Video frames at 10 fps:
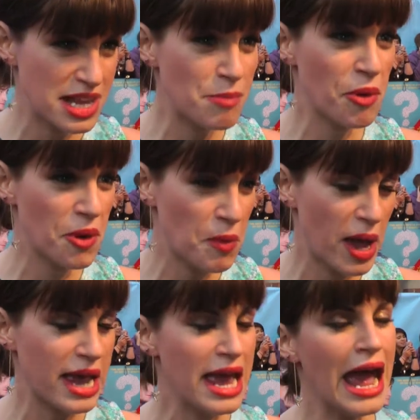and
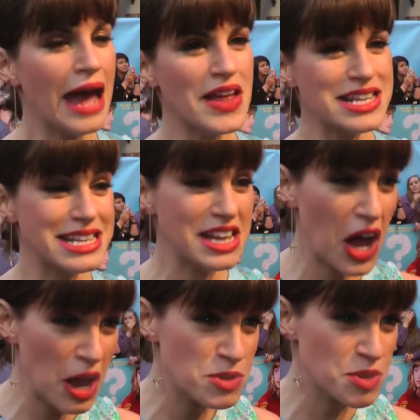Broadway, and then since then
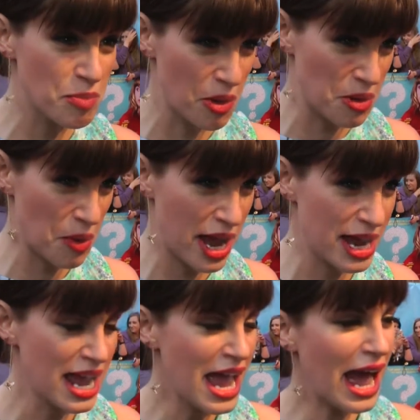I was on
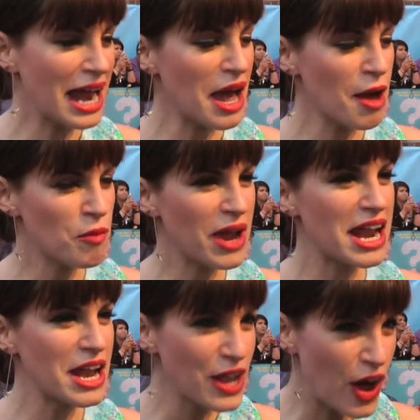Broadway, and um, we
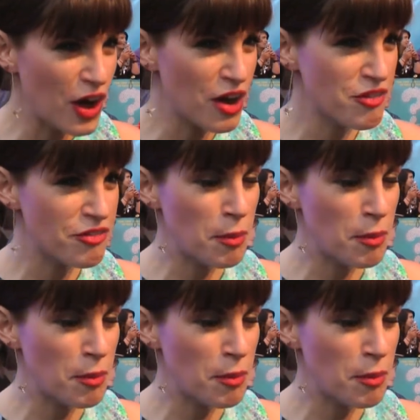had a lot of.